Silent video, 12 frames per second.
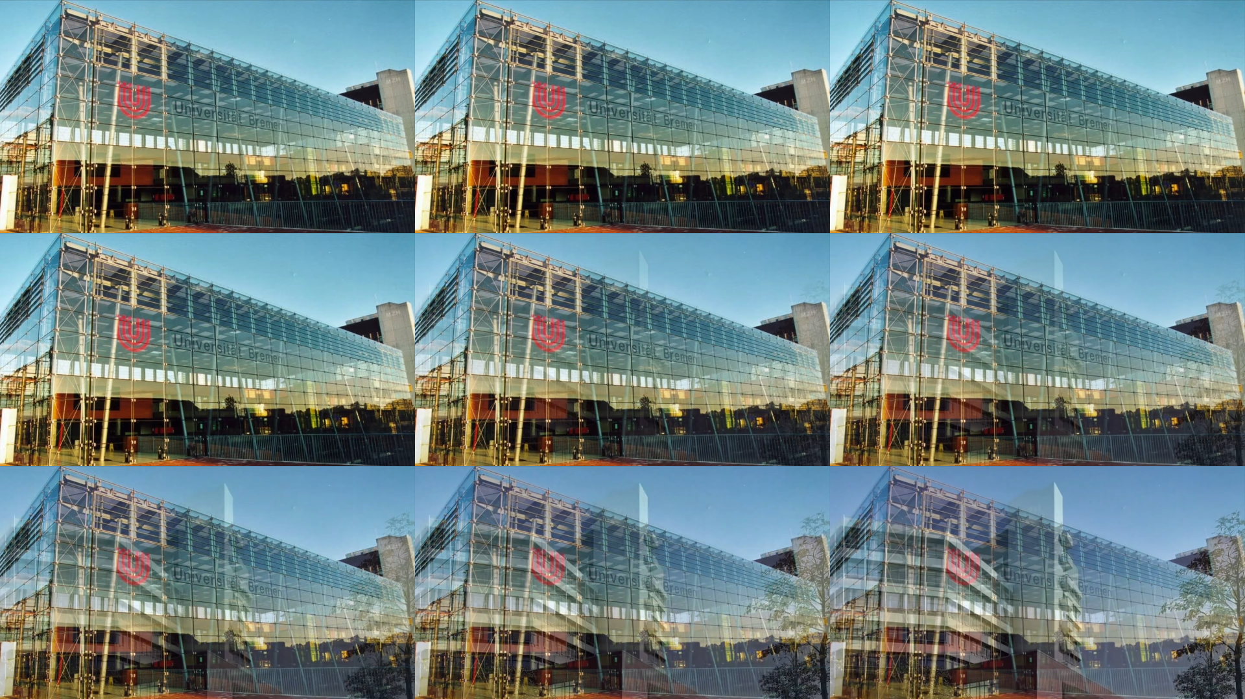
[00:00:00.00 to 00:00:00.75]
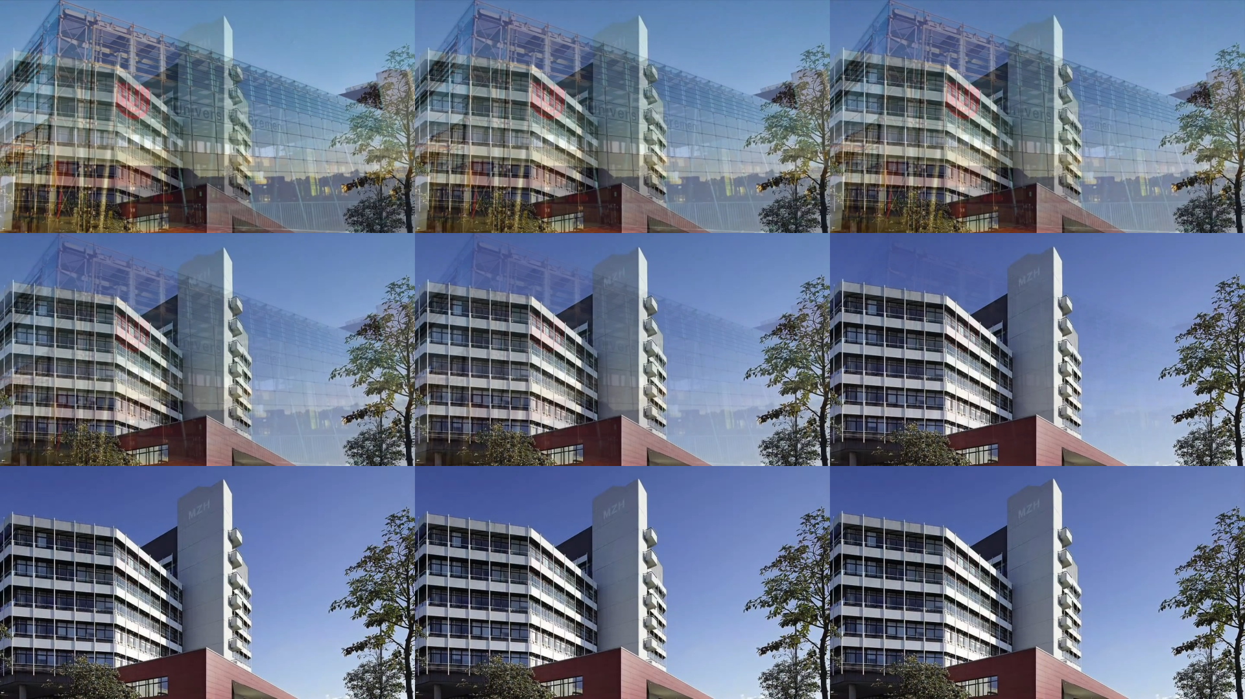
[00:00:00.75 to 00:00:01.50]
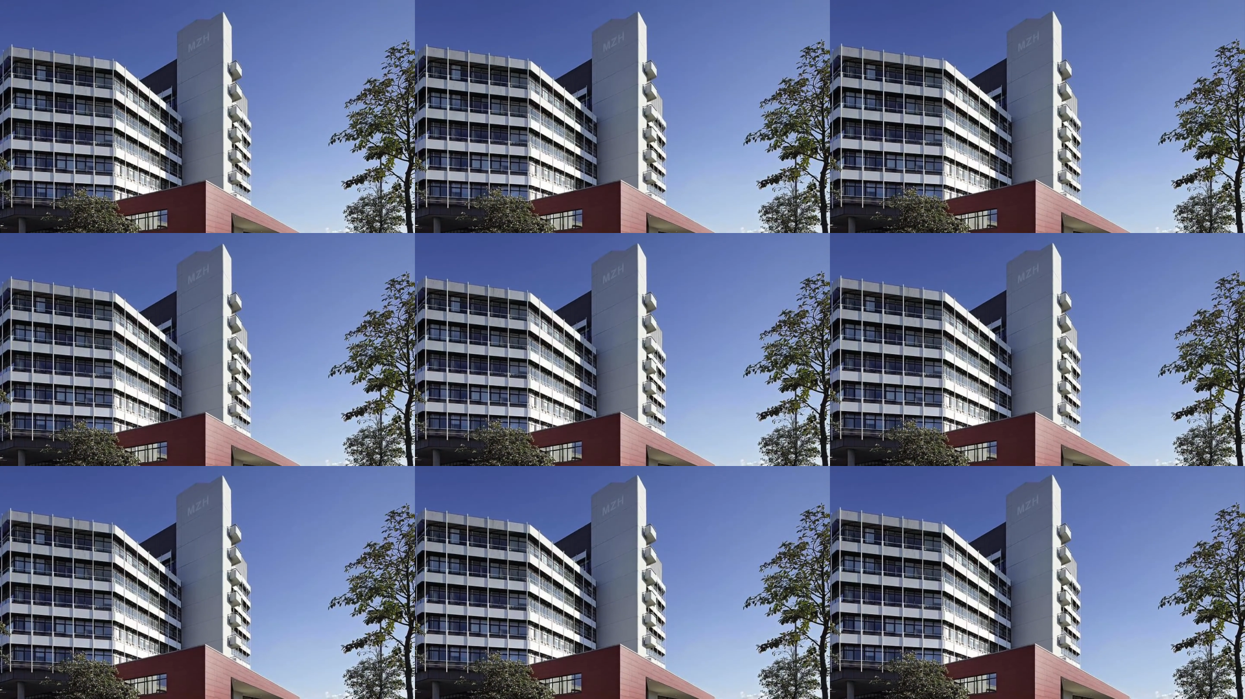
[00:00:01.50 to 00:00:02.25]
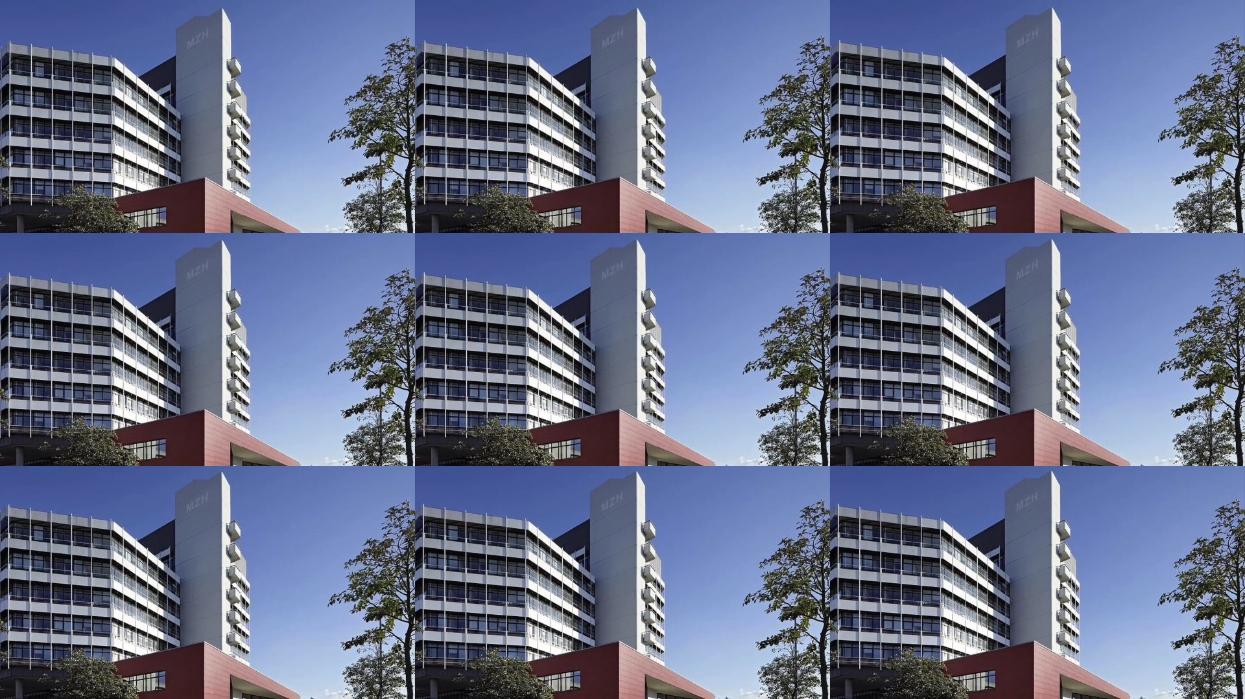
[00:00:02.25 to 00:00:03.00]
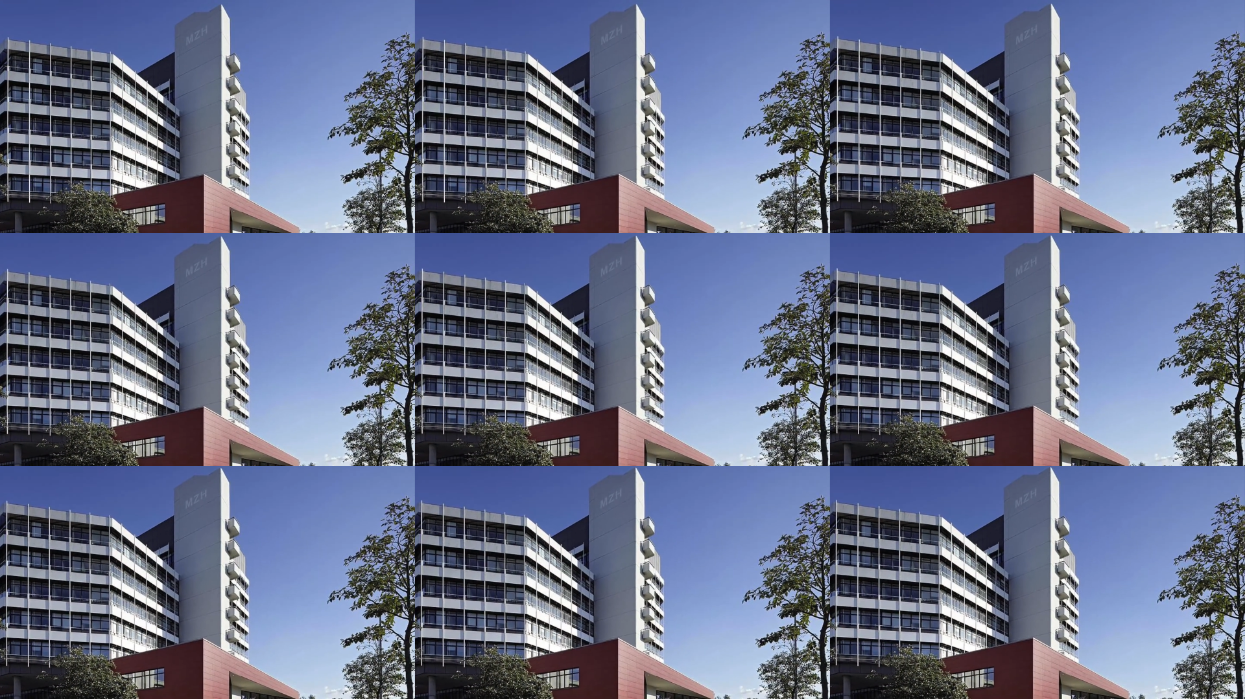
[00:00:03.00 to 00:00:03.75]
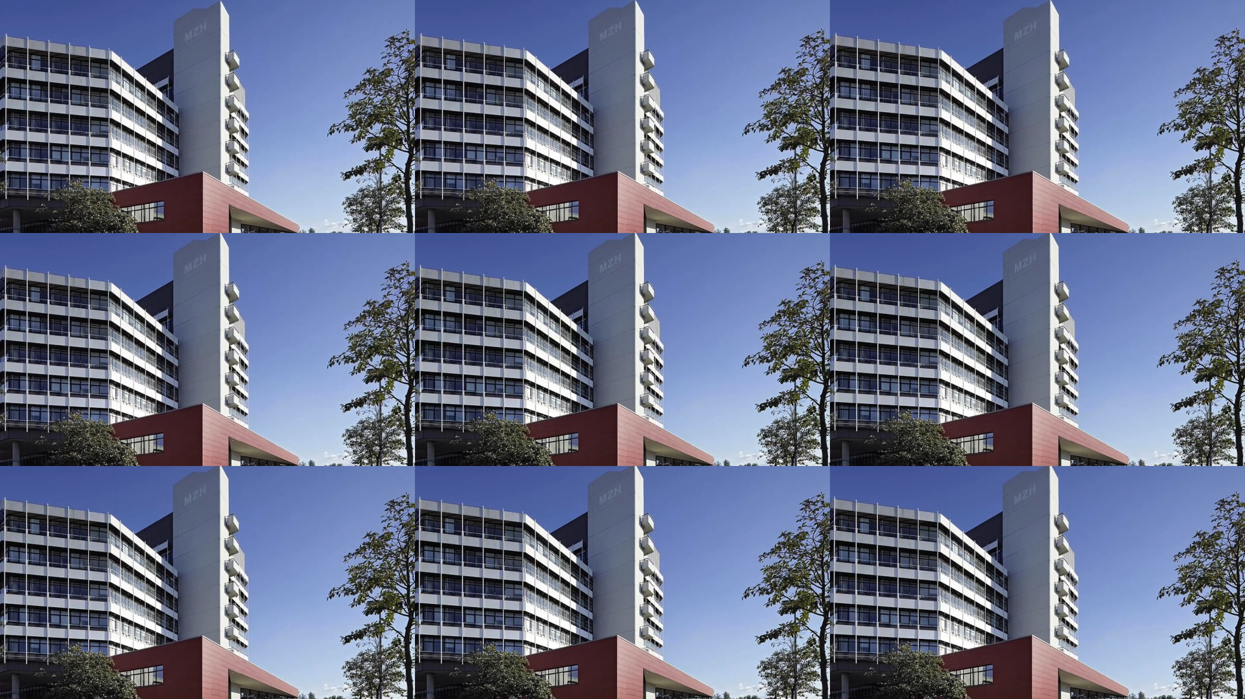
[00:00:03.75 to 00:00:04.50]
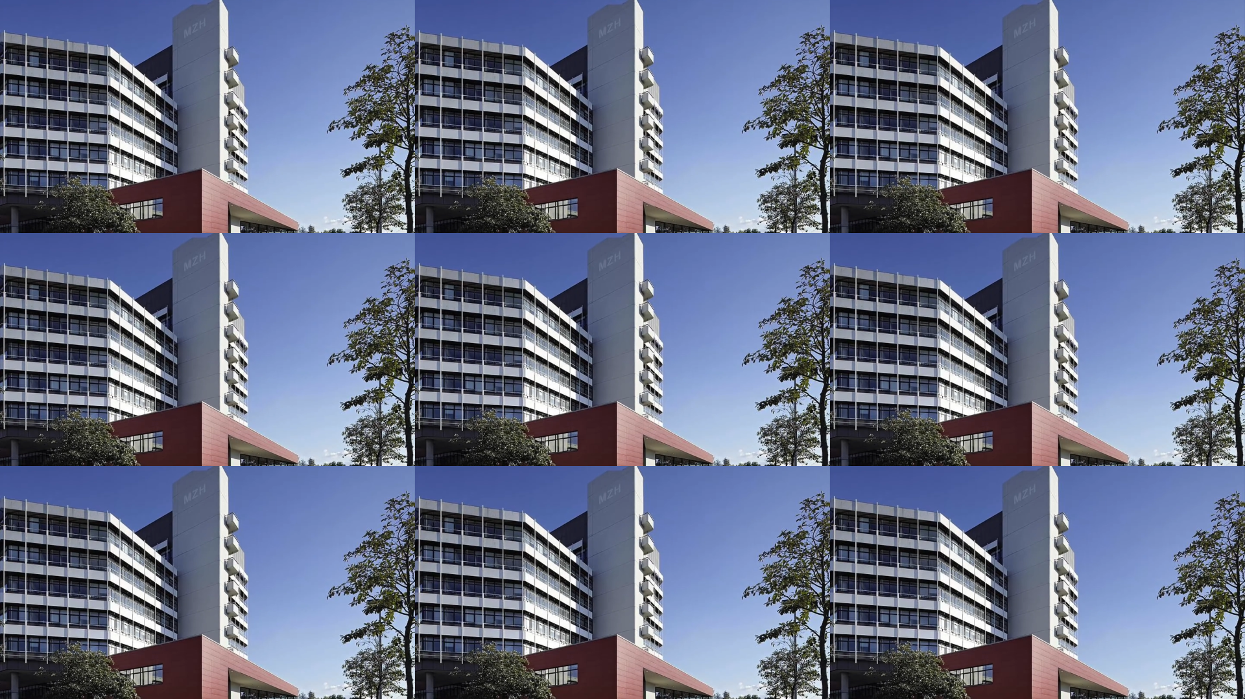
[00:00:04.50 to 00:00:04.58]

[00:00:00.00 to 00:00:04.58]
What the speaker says: Nobody's mouth can be seen.